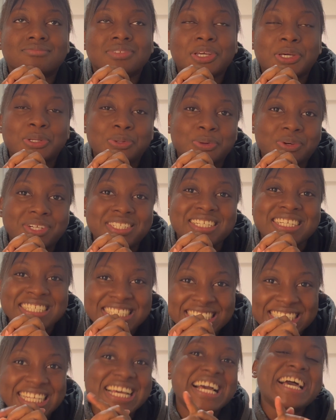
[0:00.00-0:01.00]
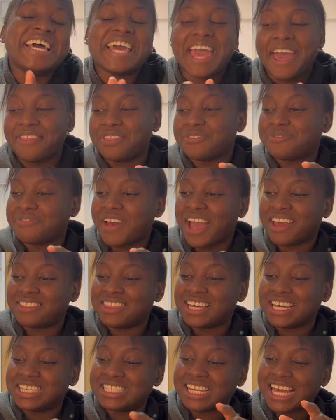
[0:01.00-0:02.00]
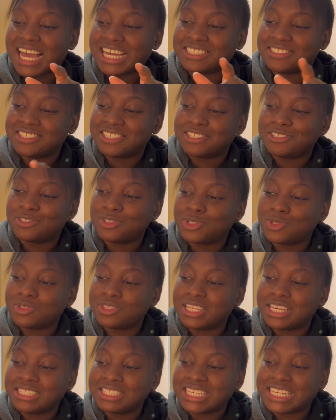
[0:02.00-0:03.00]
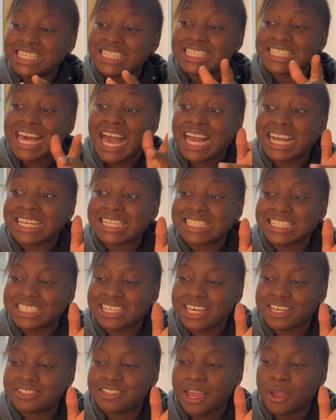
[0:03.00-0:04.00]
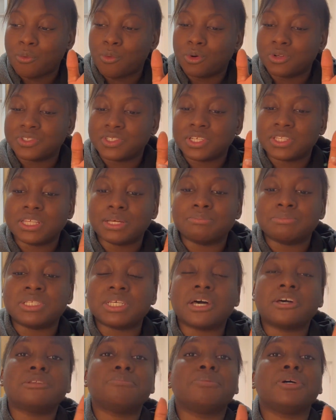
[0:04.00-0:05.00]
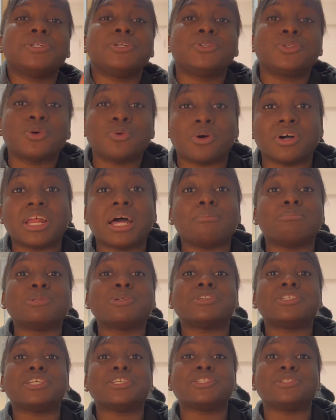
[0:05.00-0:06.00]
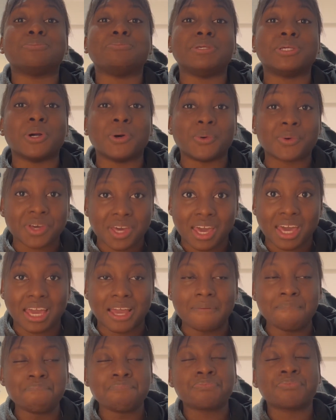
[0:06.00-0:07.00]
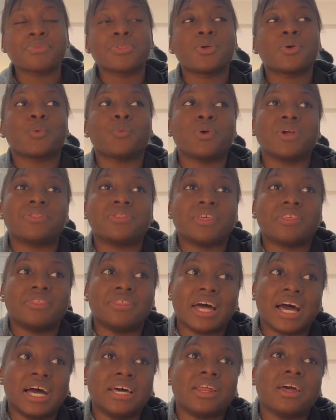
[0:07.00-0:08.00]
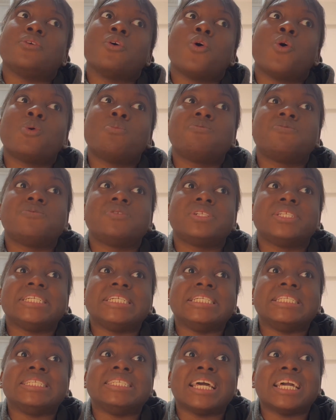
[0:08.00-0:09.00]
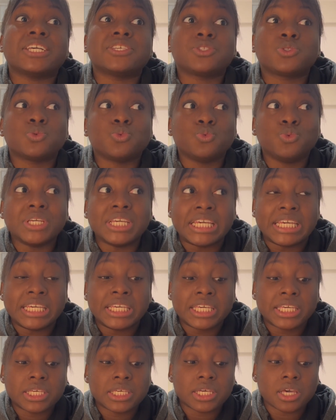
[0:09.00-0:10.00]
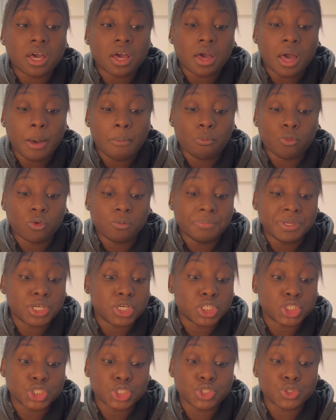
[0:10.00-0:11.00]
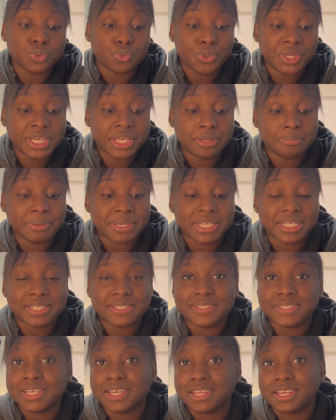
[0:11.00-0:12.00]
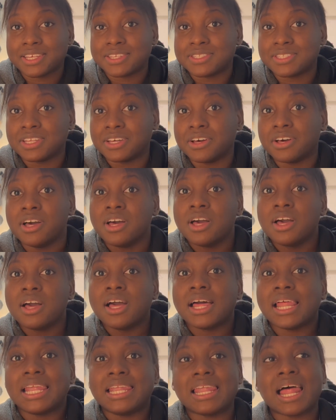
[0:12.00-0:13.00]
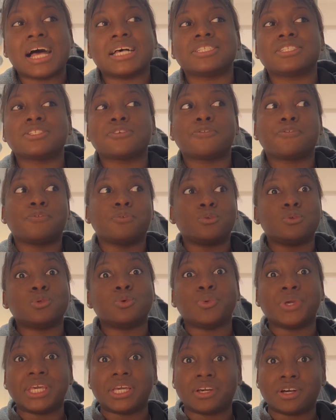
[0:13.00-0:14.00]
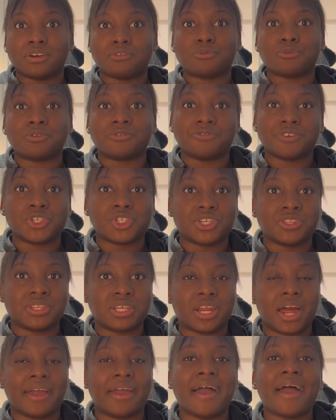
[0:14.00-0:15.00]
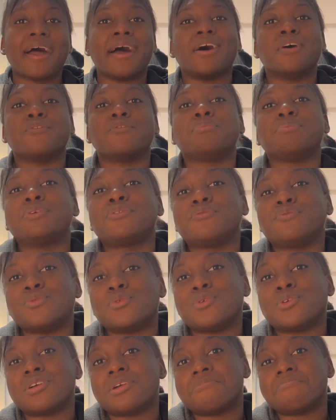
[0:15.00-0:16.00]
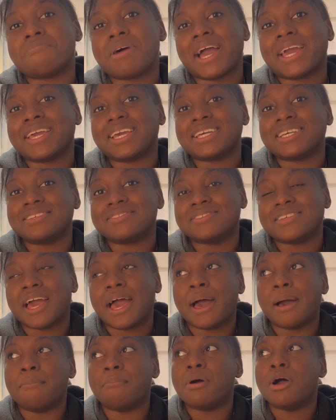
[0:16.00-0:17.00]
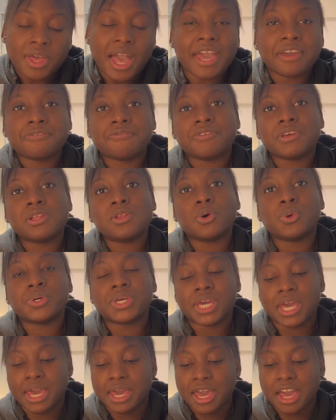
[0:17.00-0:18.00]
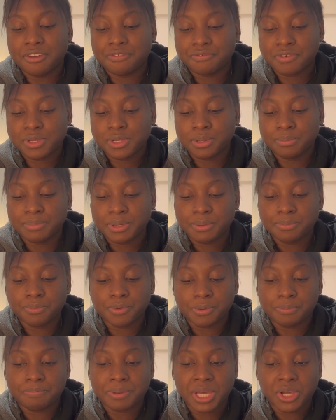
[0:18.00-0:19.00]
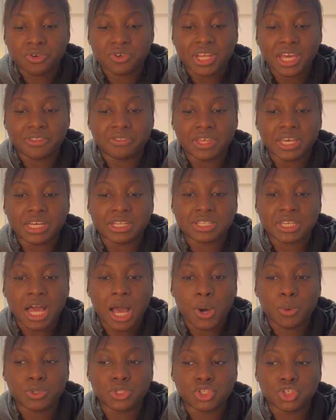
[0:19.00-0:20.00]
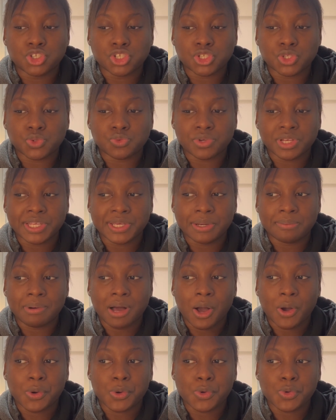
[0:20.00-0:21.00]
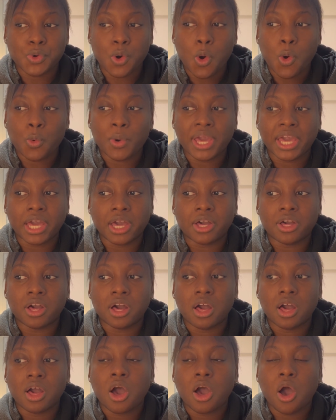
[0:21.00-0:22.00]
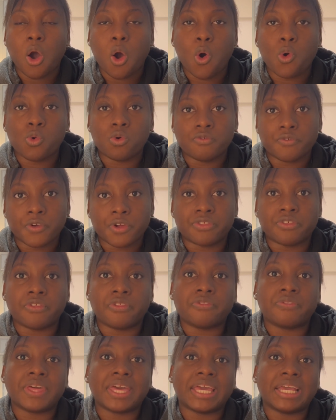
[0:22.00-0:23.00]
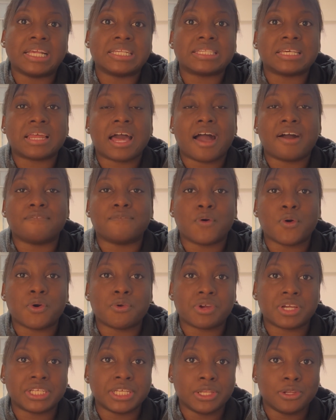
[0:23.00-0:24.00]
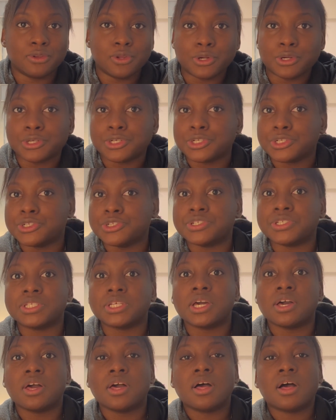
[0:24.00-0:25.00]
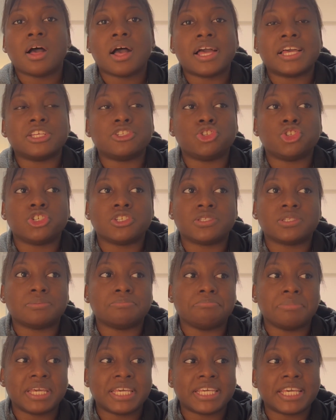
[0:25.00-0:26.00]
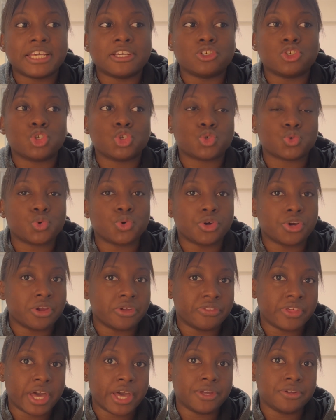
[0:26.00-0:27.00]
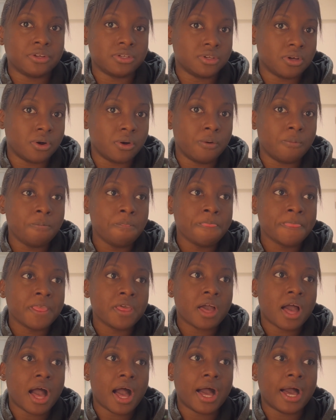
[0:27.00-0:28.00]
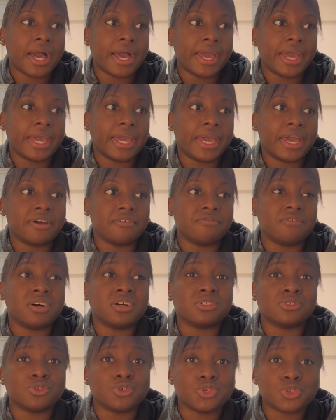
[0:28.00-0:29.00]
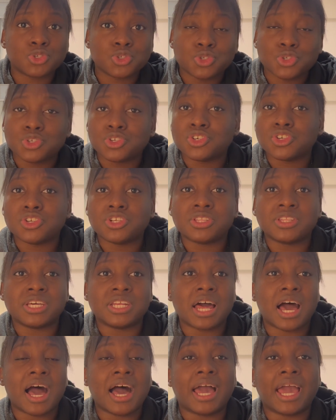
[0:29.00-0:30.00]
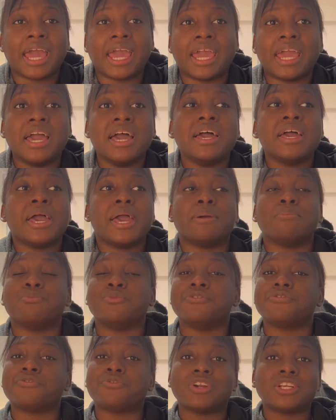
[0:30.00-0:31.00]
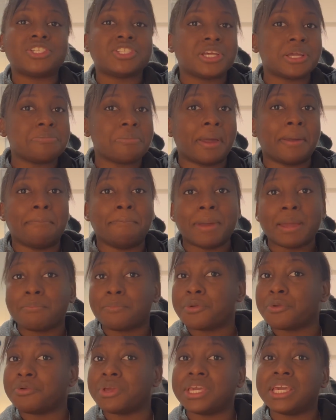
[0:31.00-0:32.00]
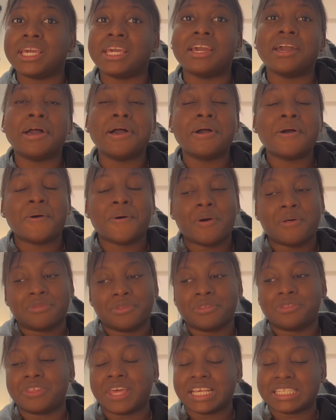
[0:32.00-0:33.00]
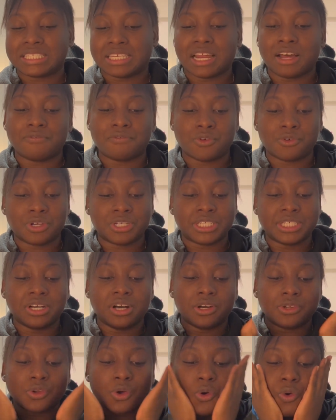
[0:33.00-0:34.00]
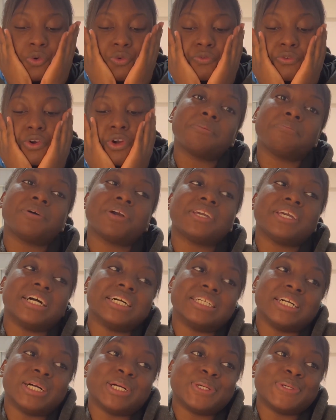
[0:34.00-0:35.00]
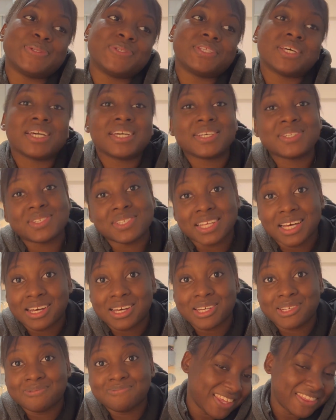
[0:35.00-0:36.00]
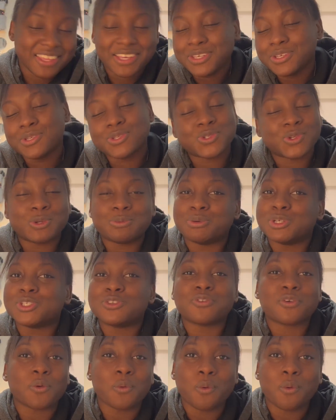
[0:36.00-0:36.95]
annoyed at the fact that I didn't do things exactly as I wanted them done. But you know what, I'm learning to be okay with that. Hopefully next week will be a good week, because it is the last full week of revision that I have before my exam. I feel okay, I feel a bit prepared. I think now it's just really about going over the things that I've already learned and just making sure that, you know, I have understood, that I am refreshing my memory on the things that I've already gone over. But yeah guys, that is that. Thank you so much for